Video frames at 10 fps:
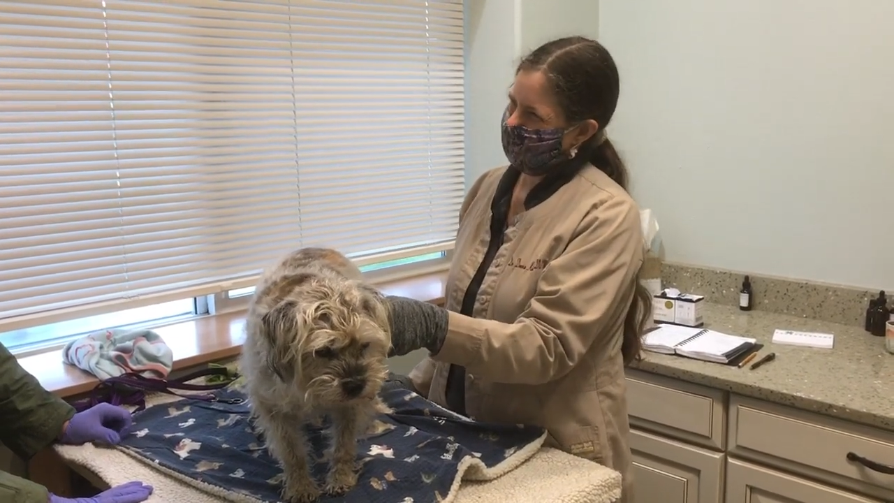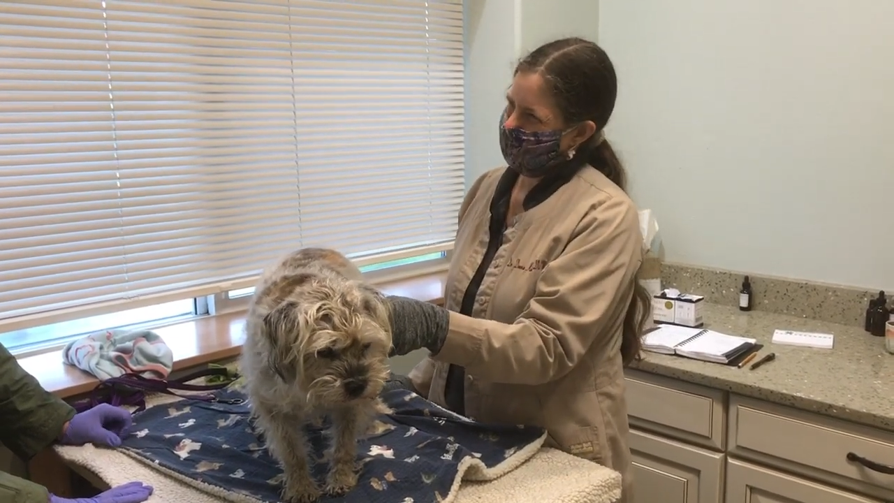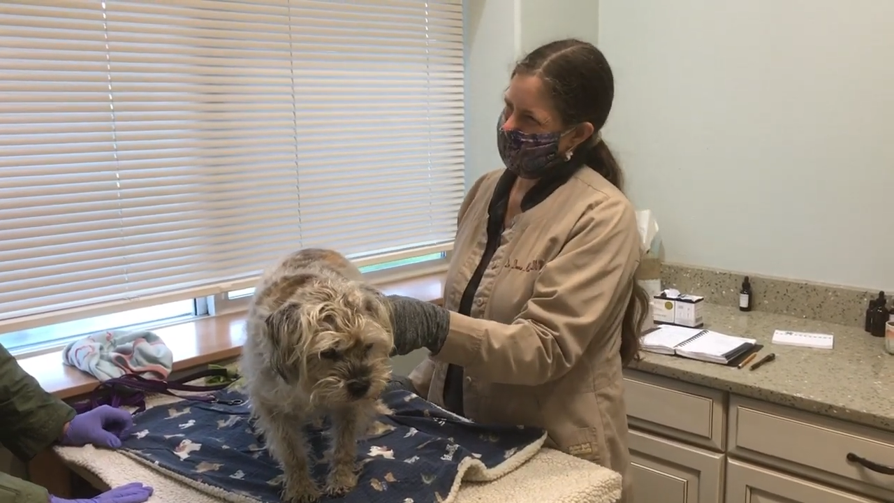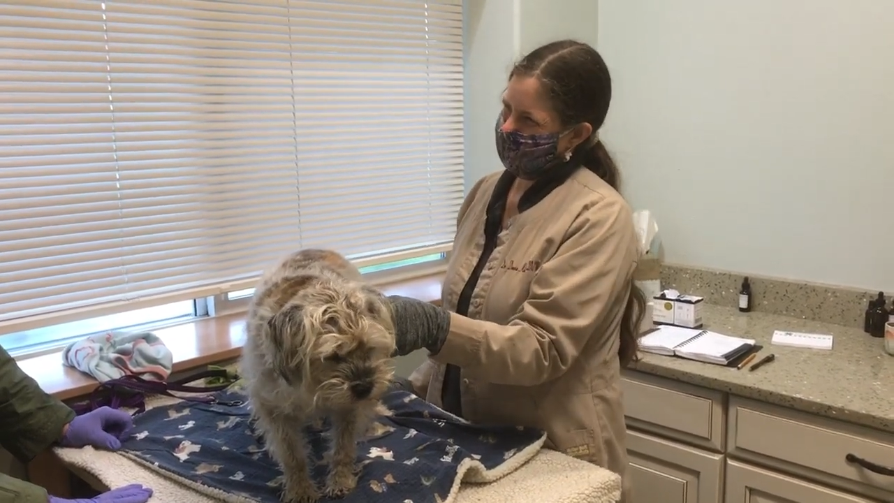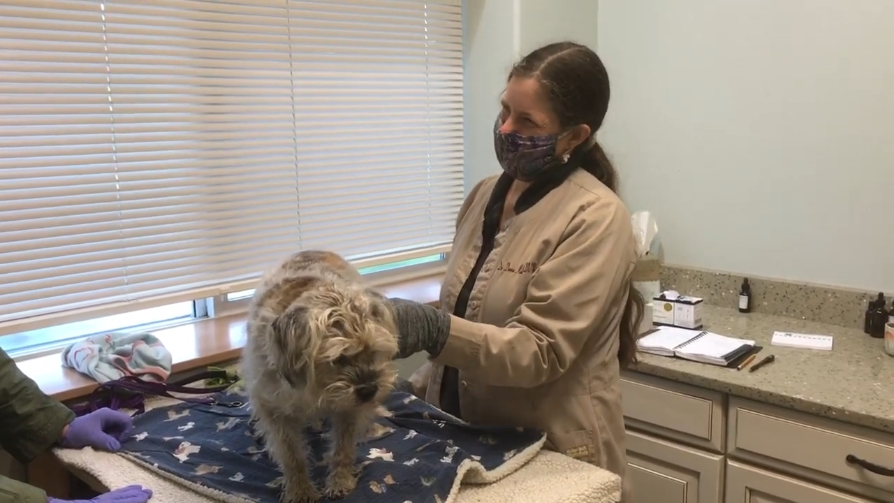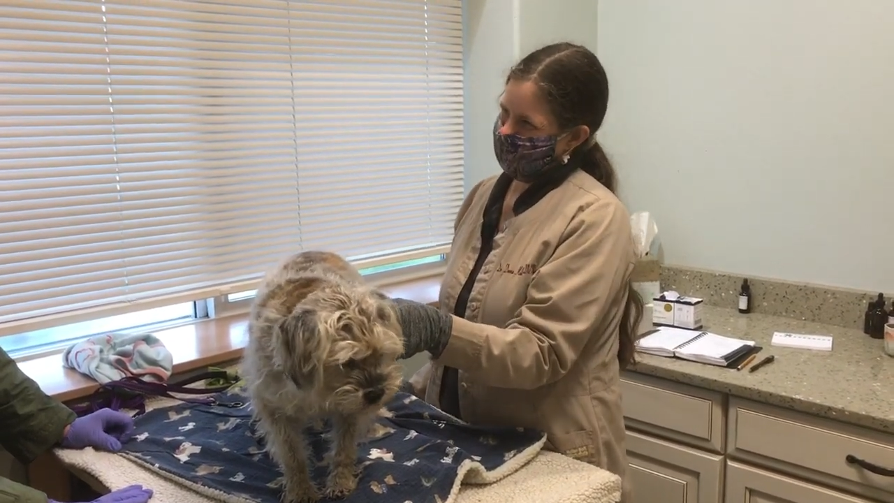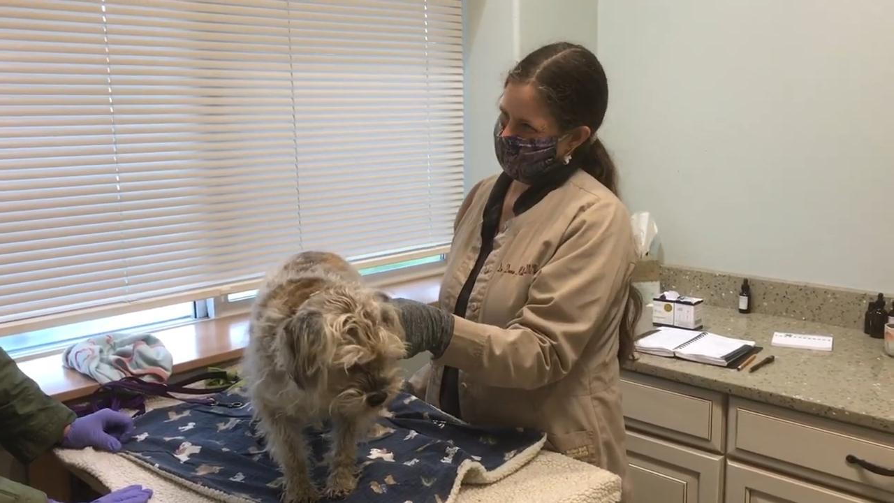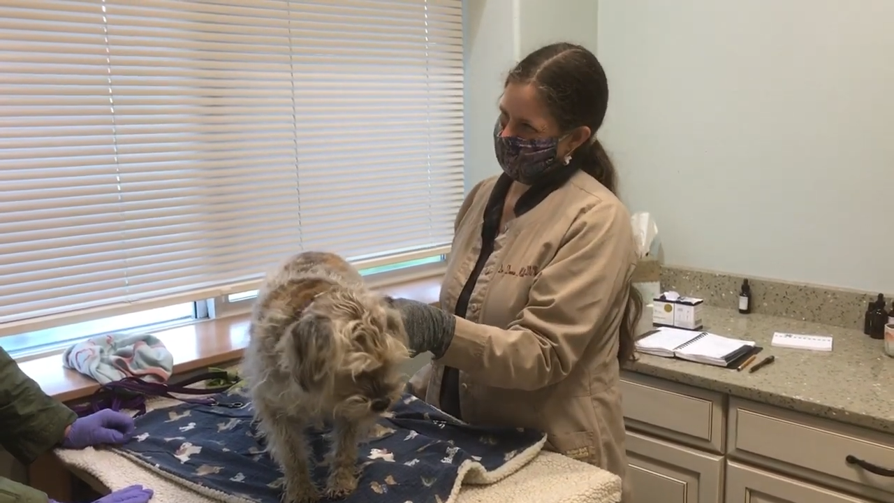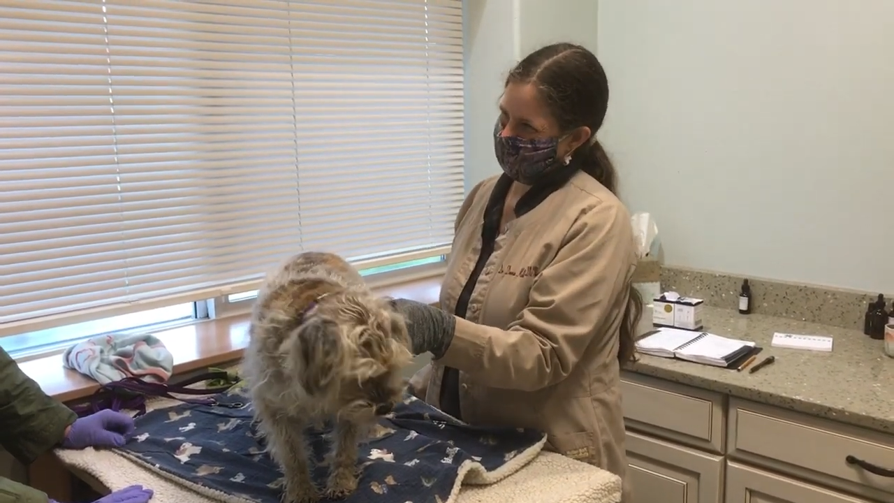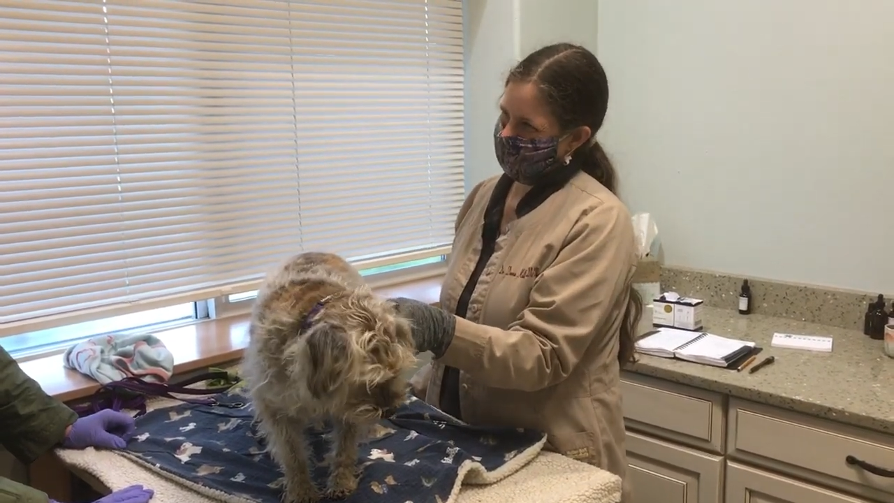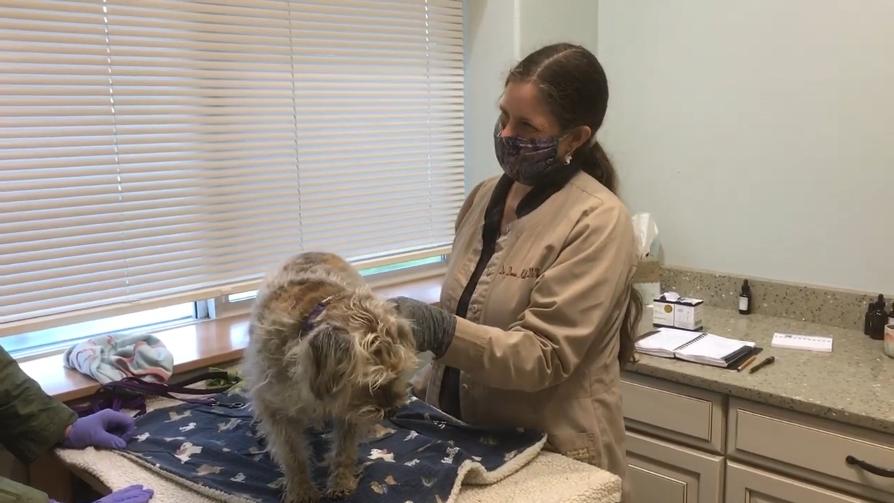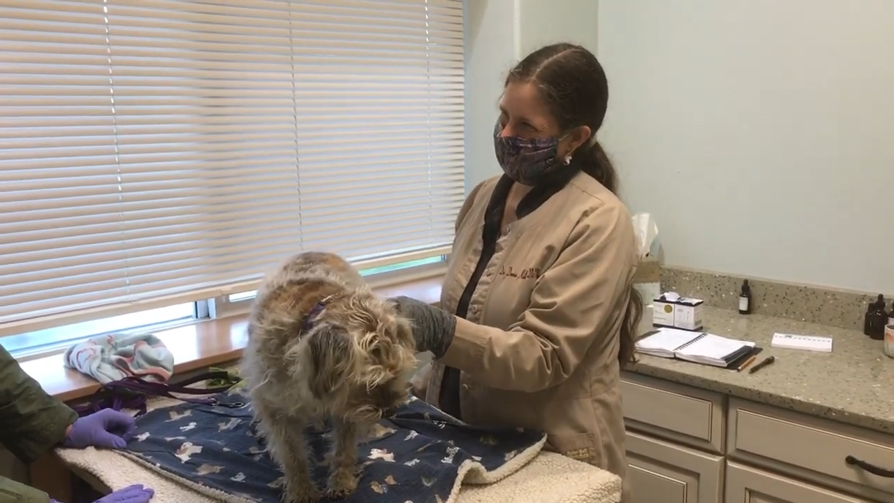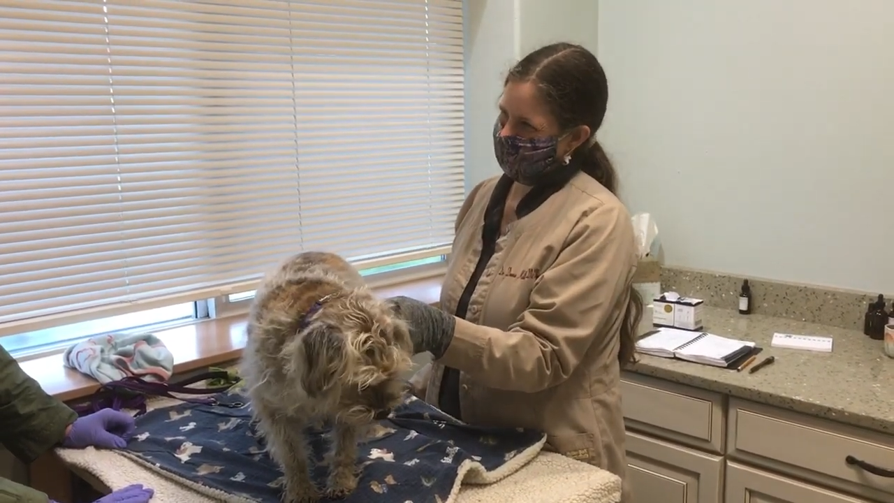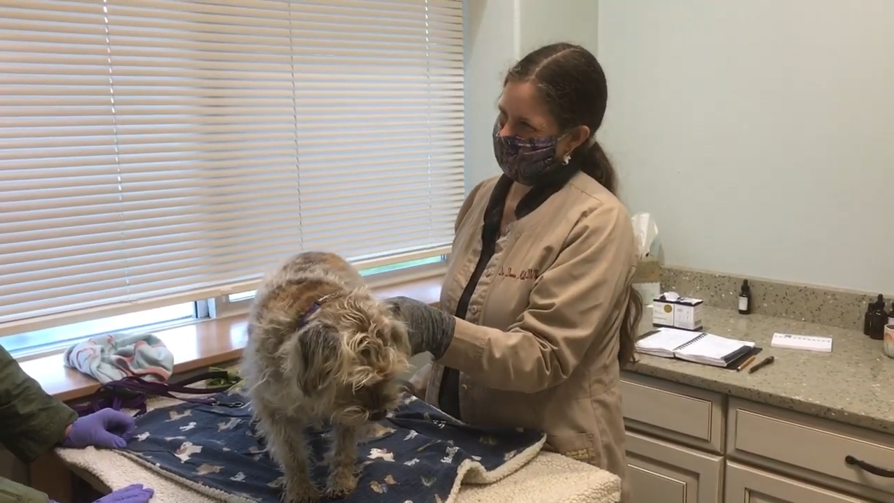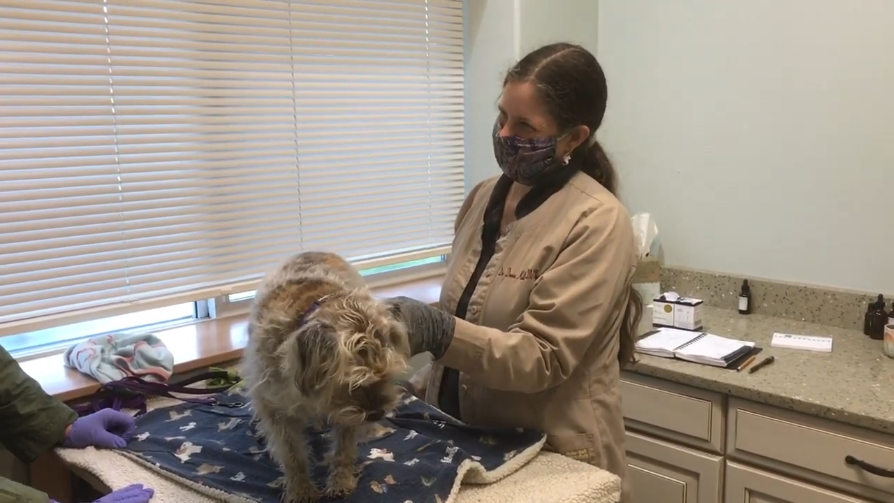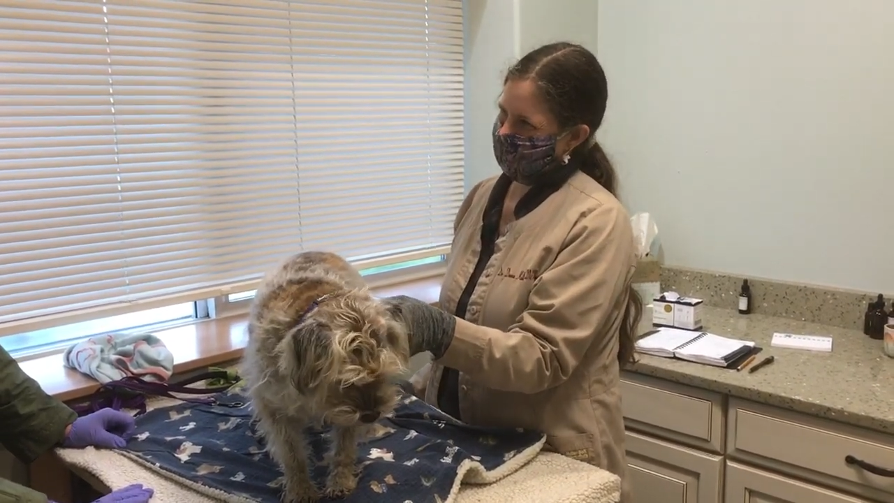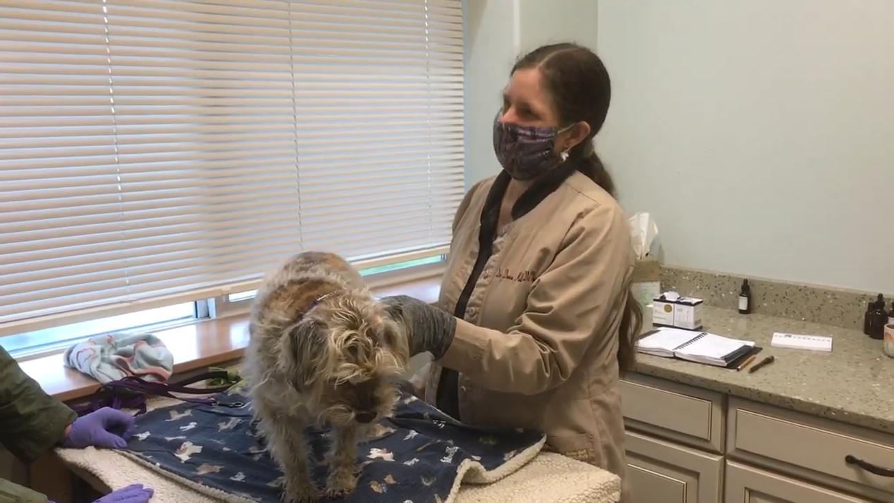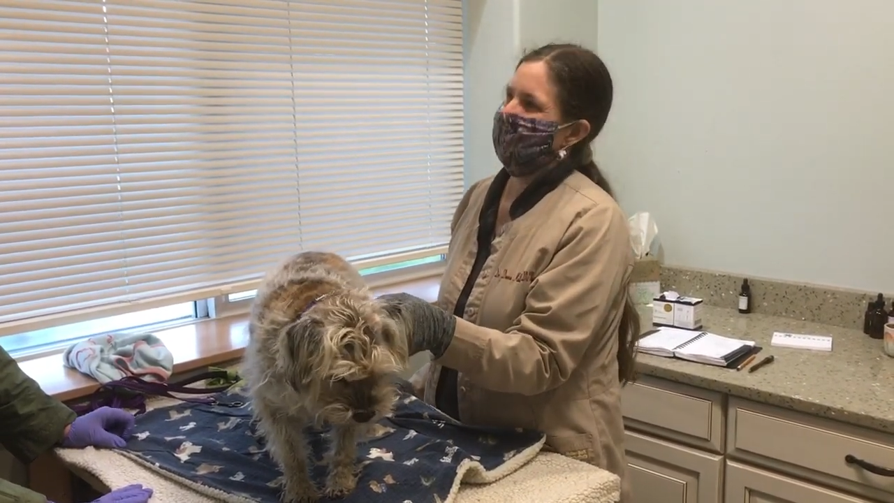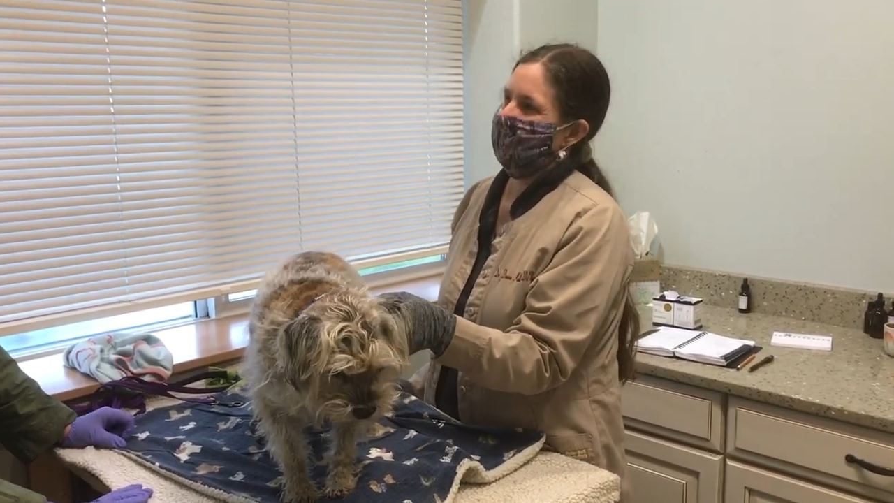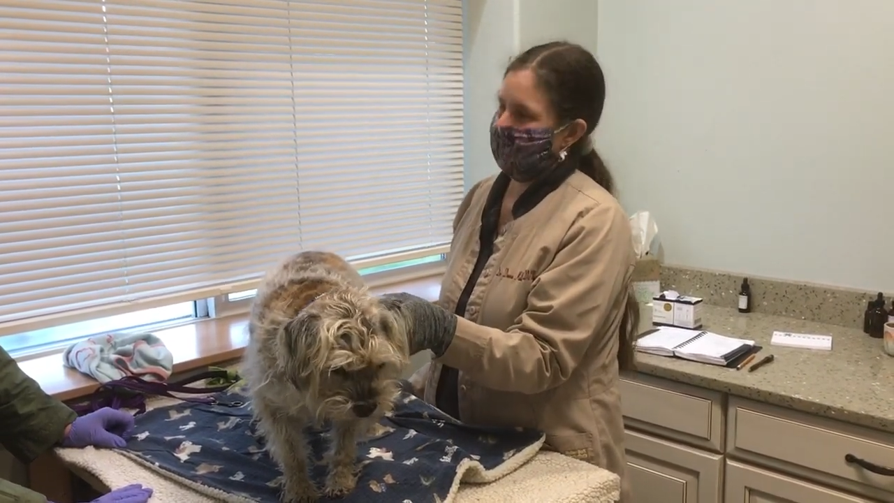like that? Well, so she kind of likes it
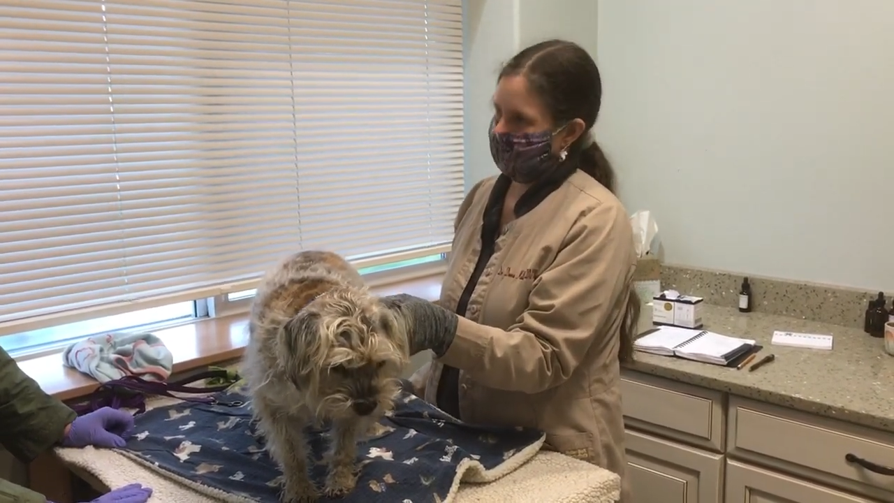better.